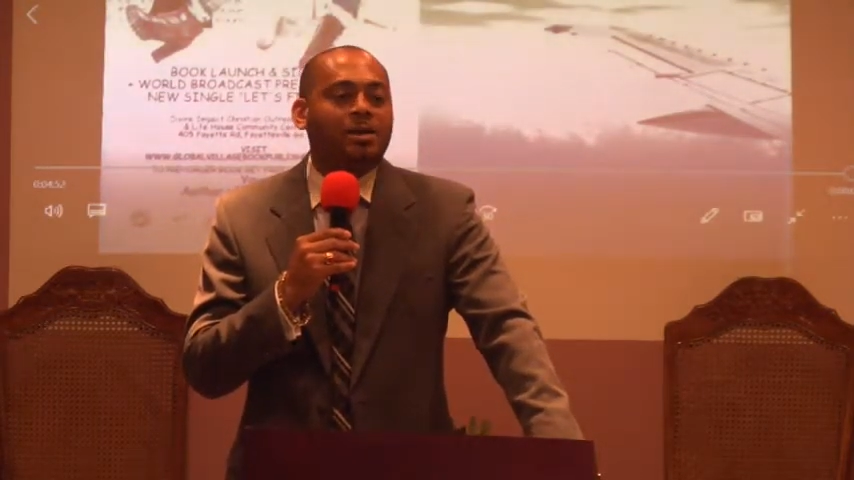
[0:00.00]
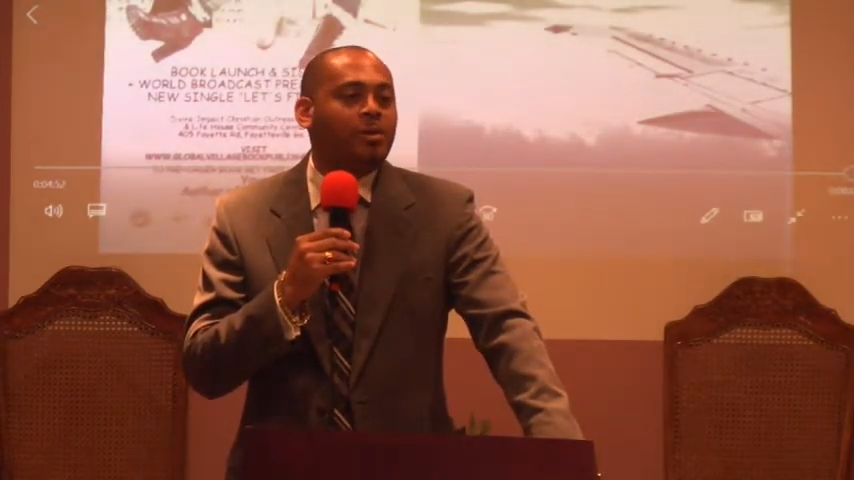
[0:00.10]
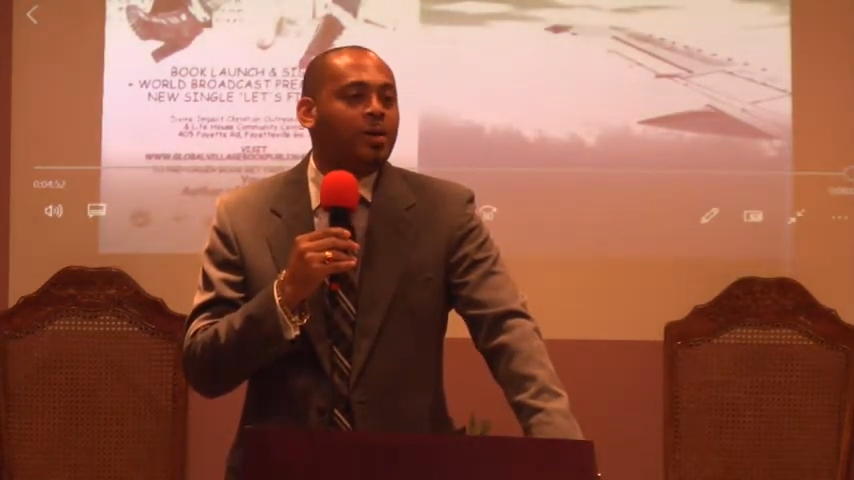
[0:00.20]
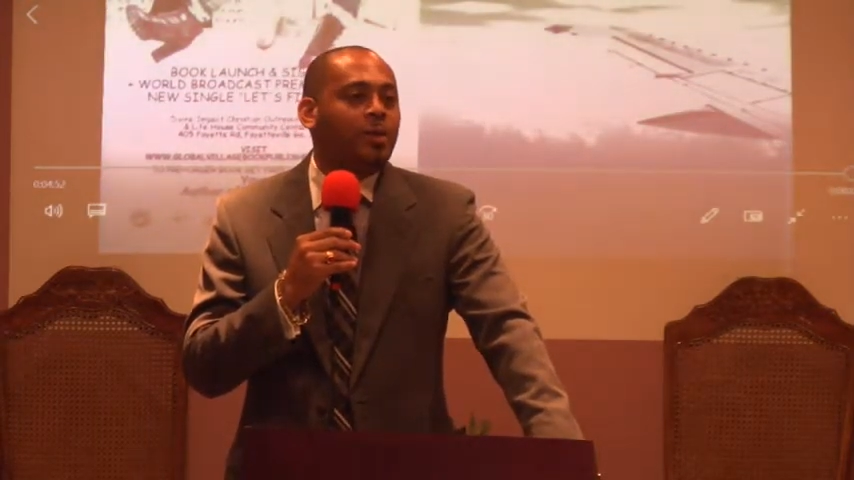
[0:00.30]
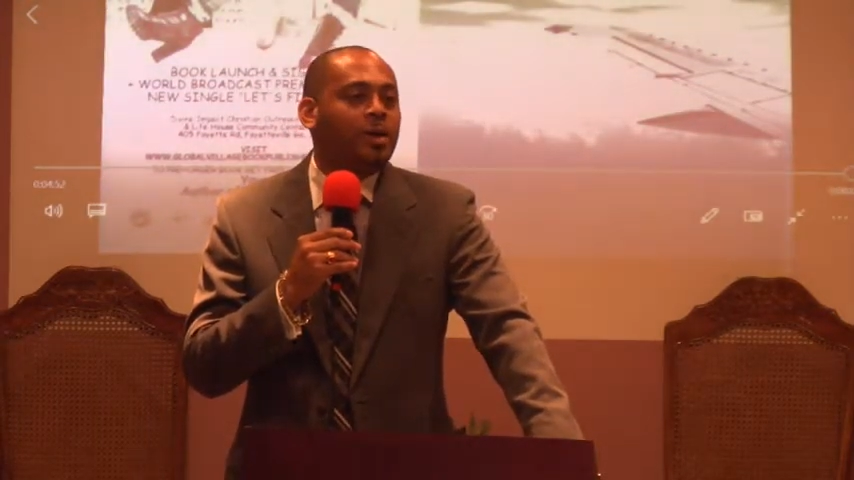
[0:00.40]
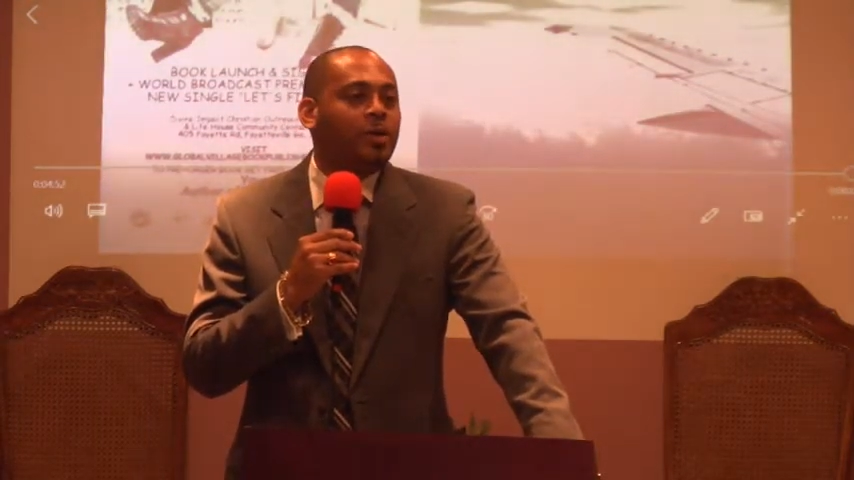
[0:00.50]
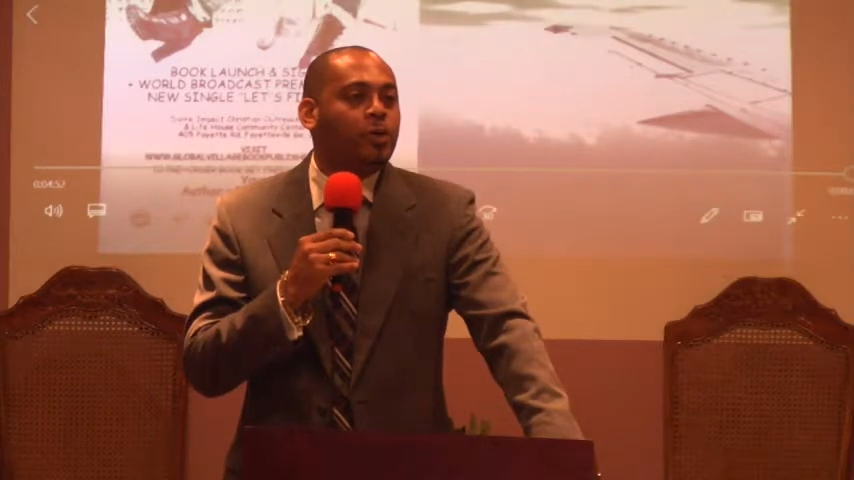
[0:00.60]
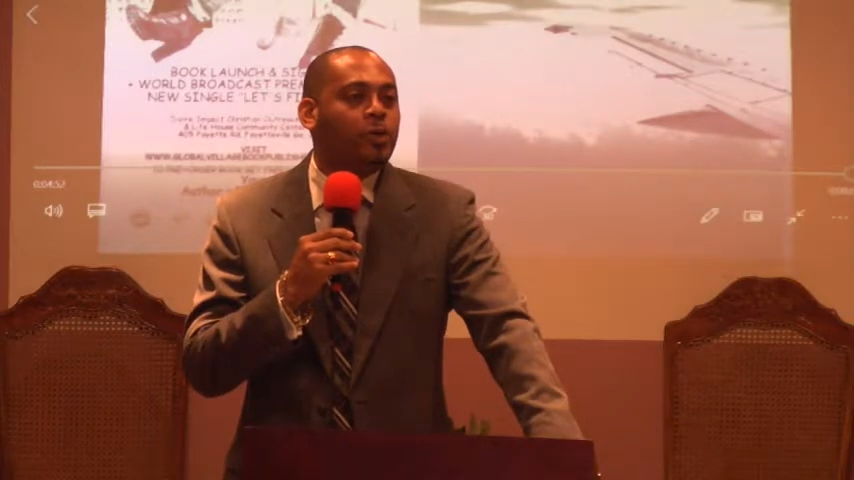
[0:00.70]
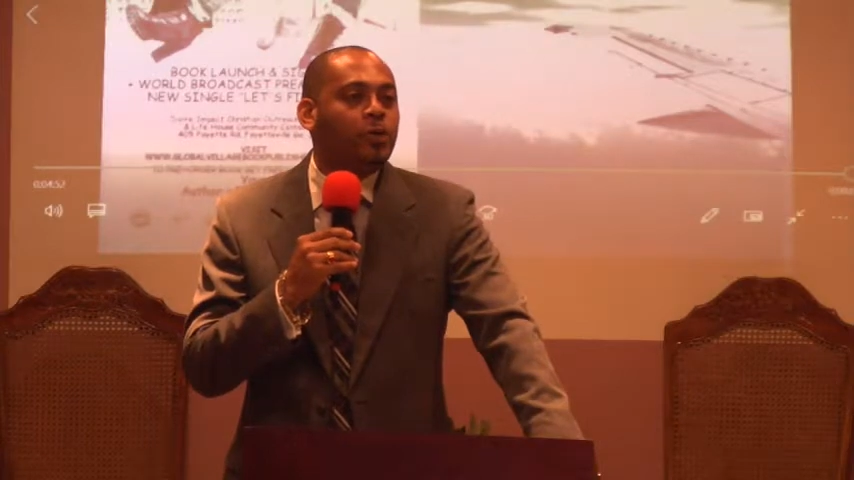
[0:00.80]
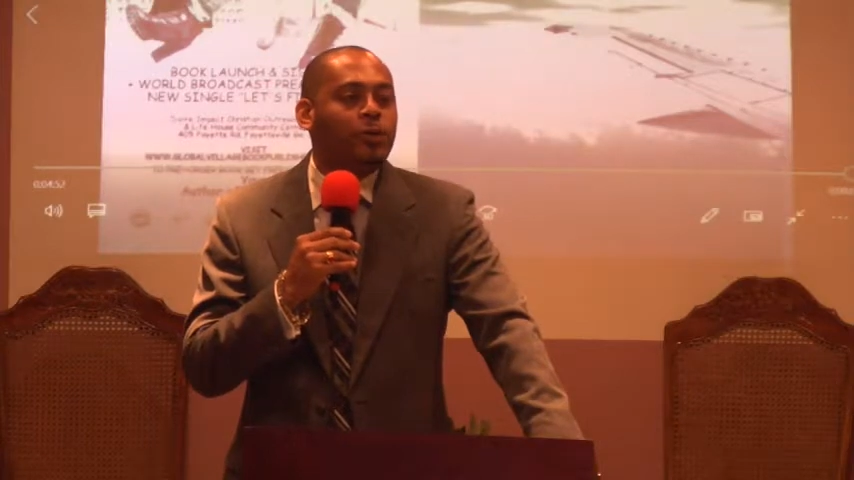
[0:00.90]
I really want to
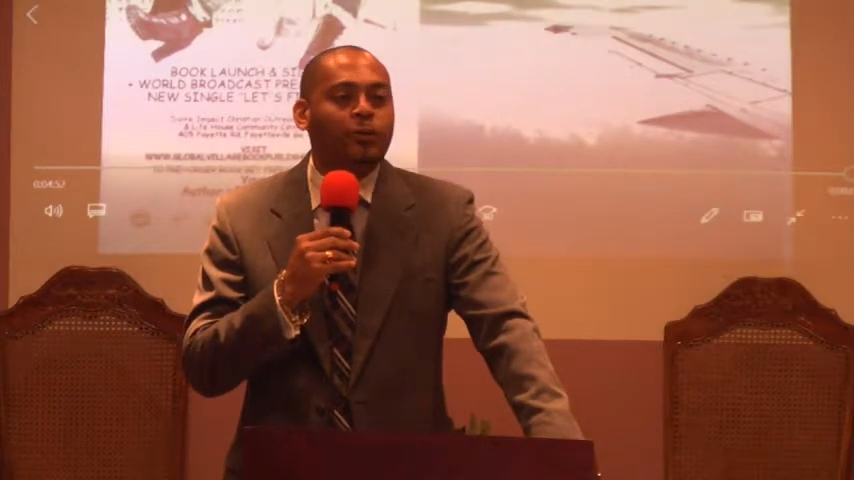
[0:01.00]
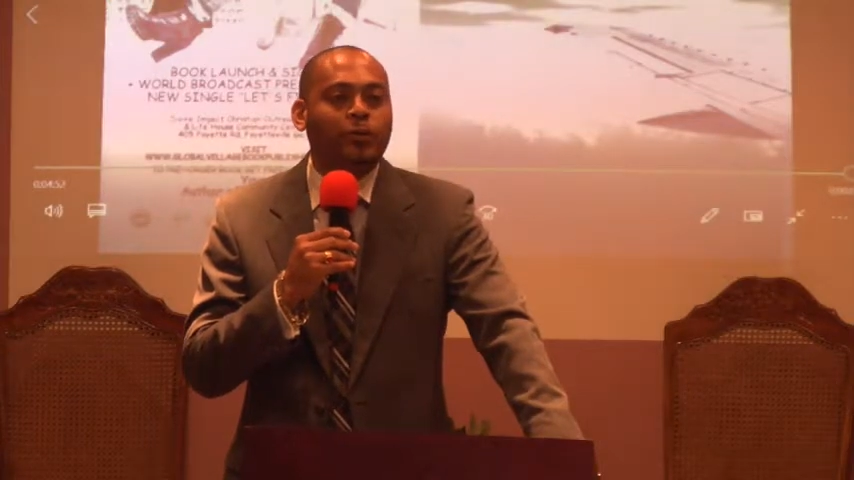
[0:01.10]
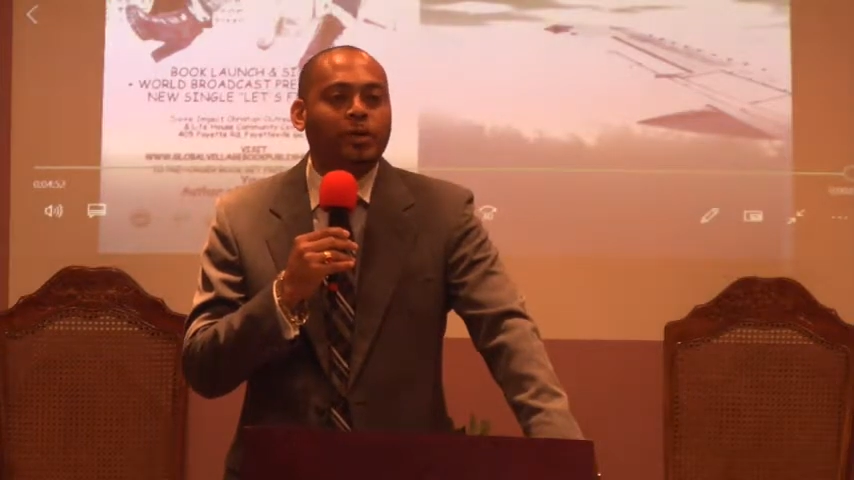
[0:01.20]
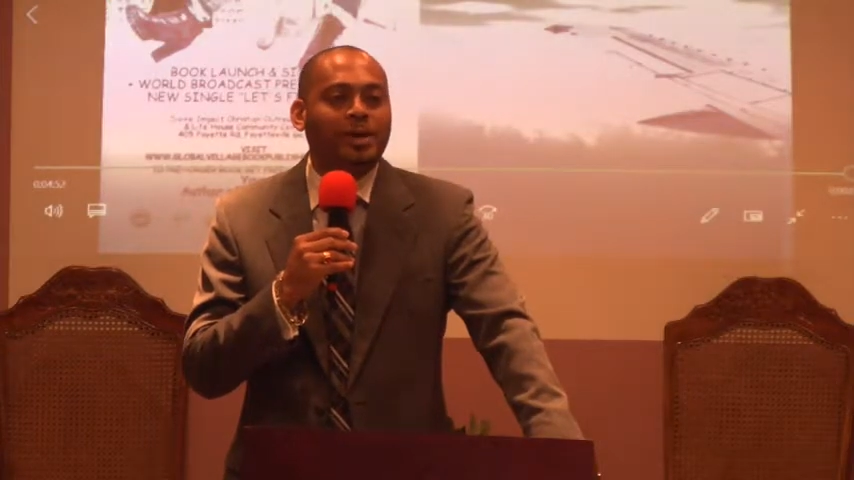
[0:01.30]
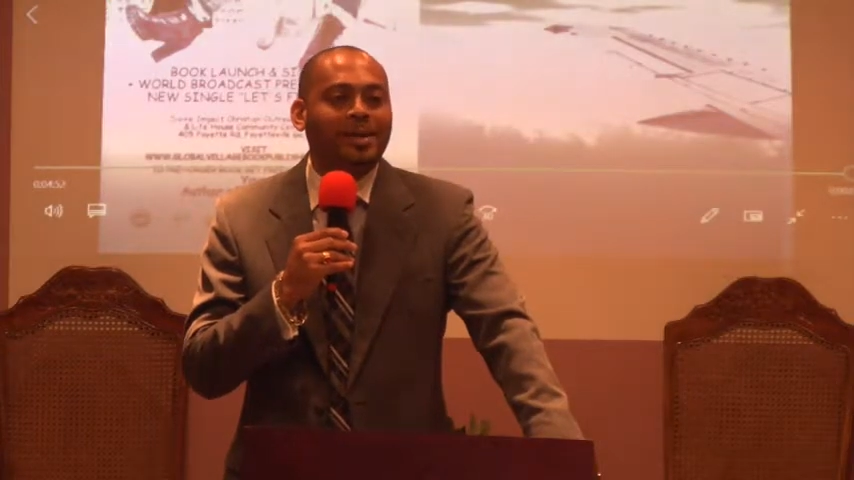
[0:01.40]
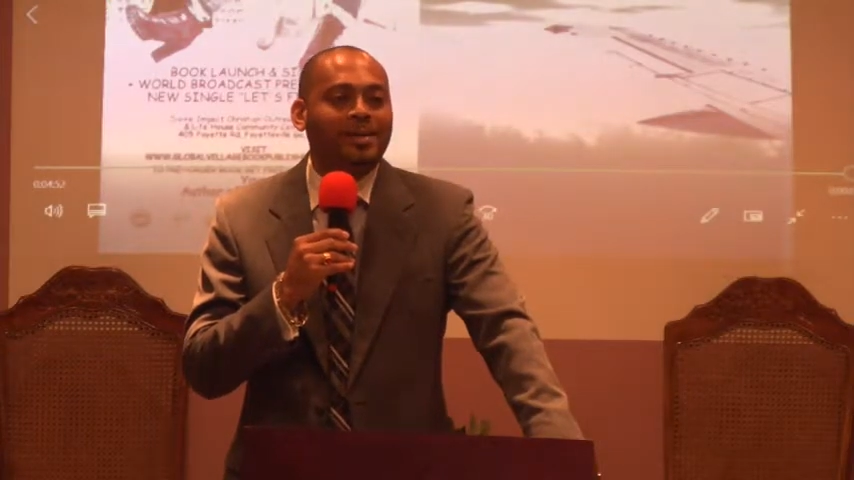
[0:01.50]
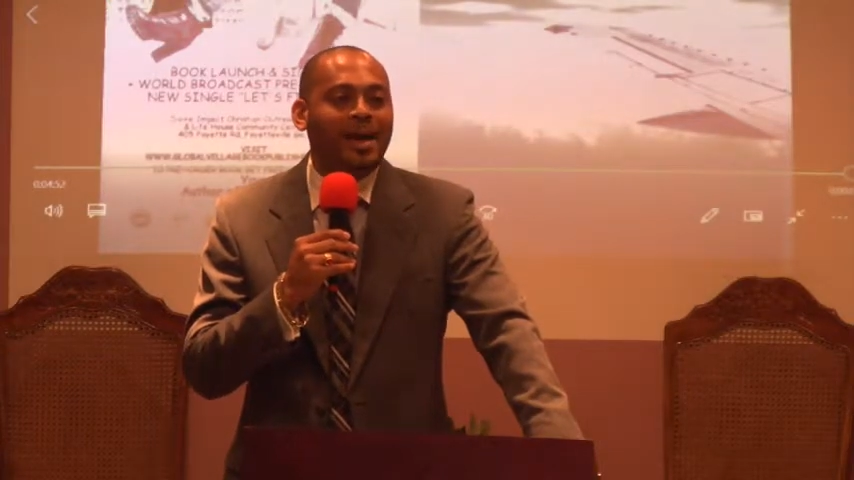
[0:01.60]
go full in